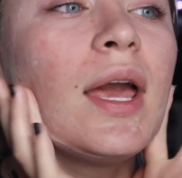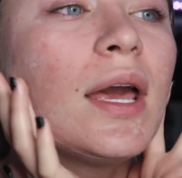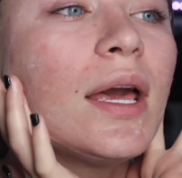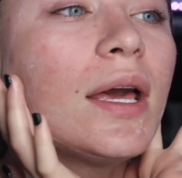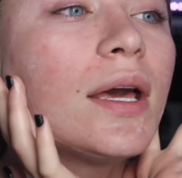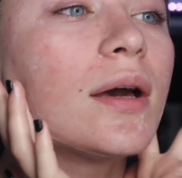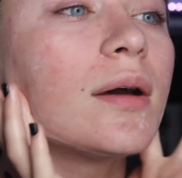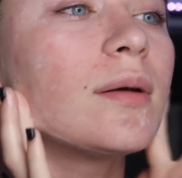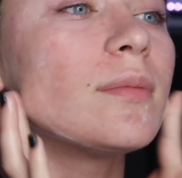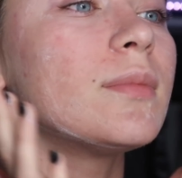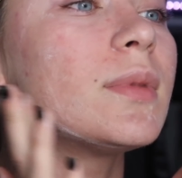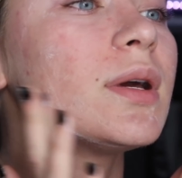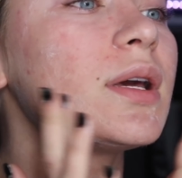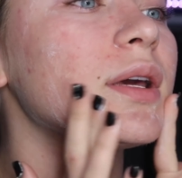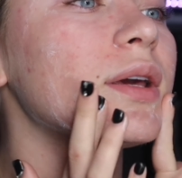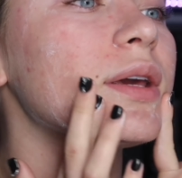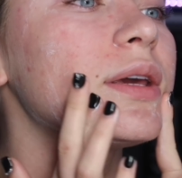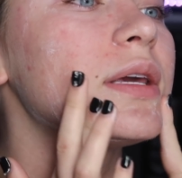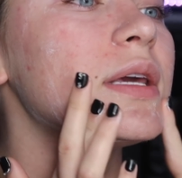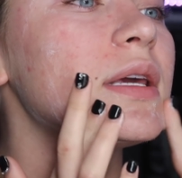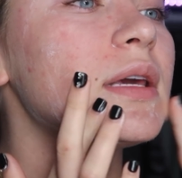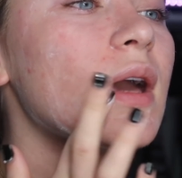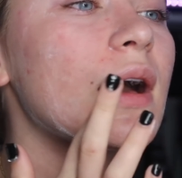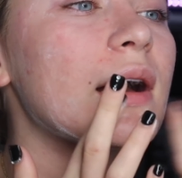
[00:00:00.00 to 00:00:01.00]

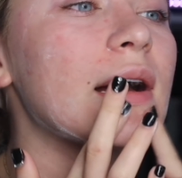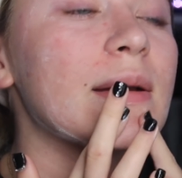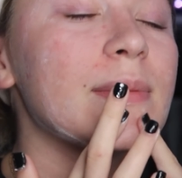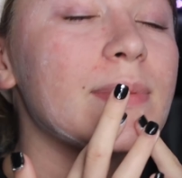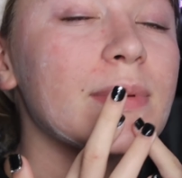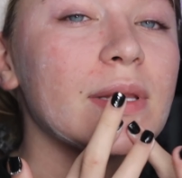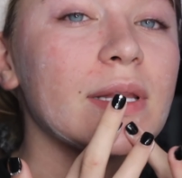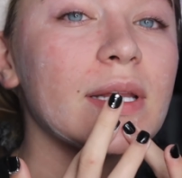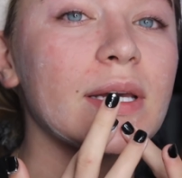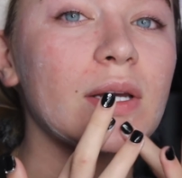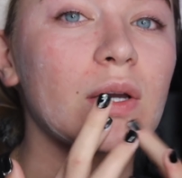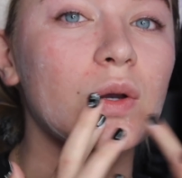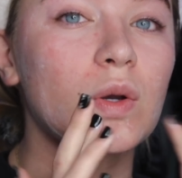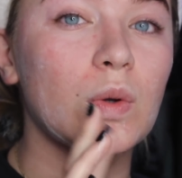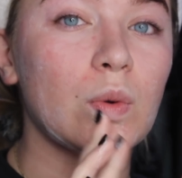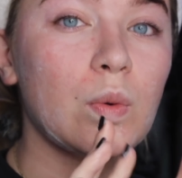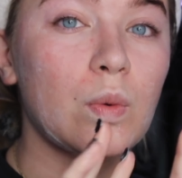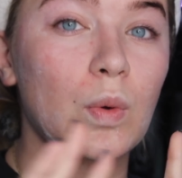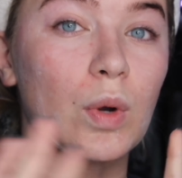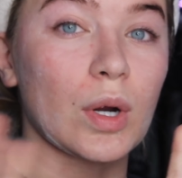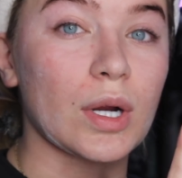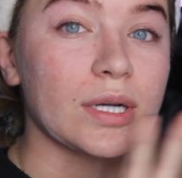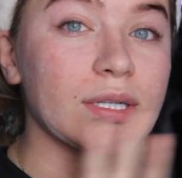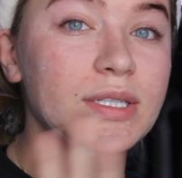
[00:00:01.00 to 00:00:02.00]
I've been like
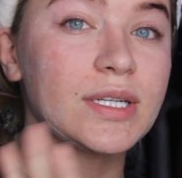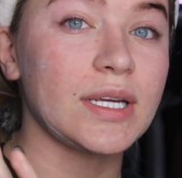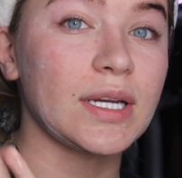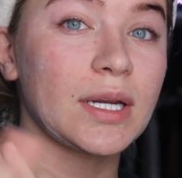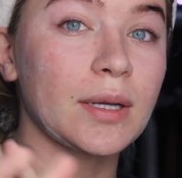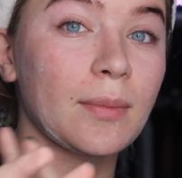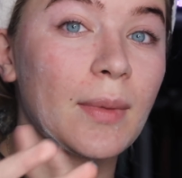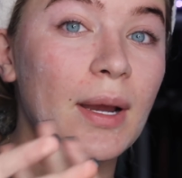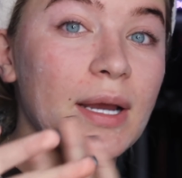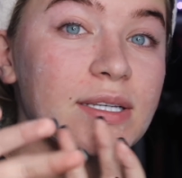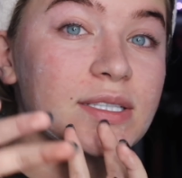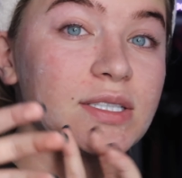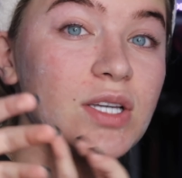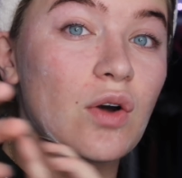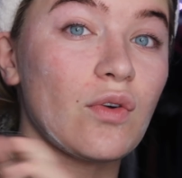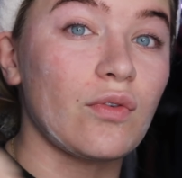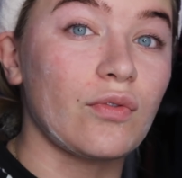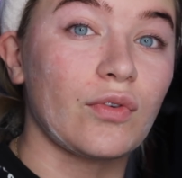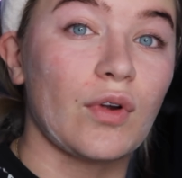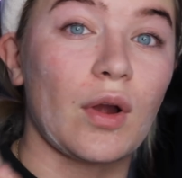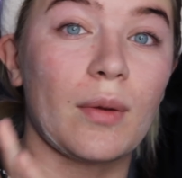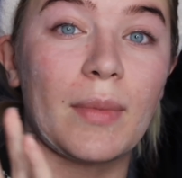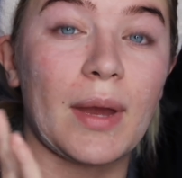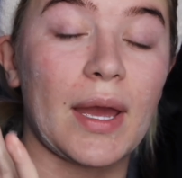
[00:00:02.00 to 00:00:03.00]
quarantining
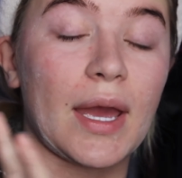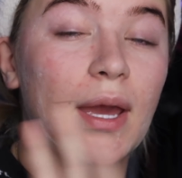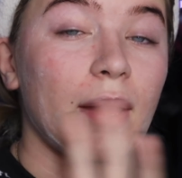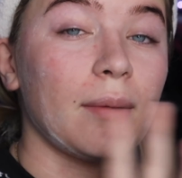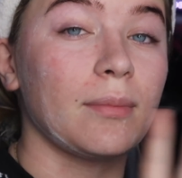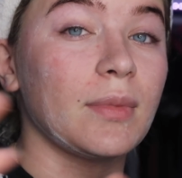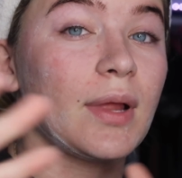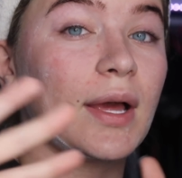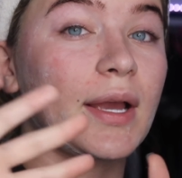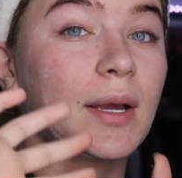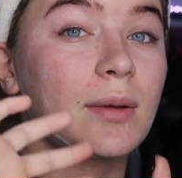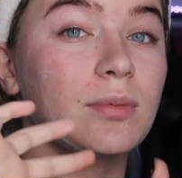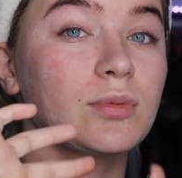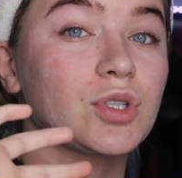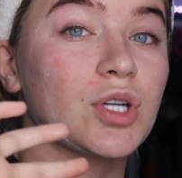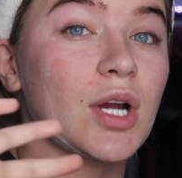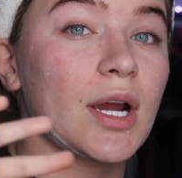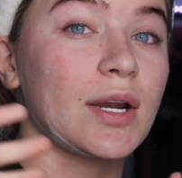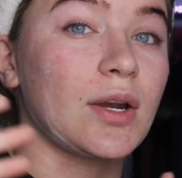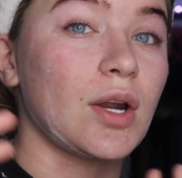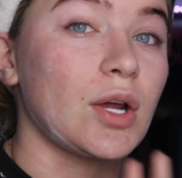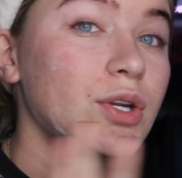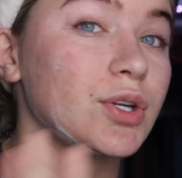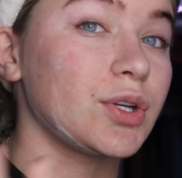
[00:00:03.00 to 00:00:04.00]
myself from him, like I'm
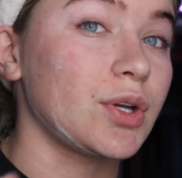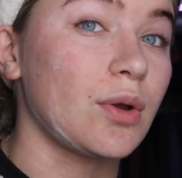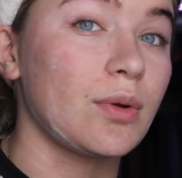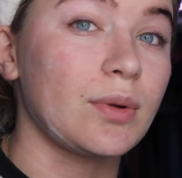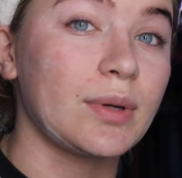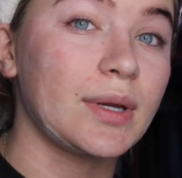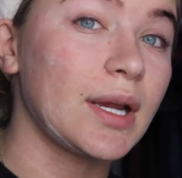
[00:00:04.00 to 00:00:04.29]
trying not to go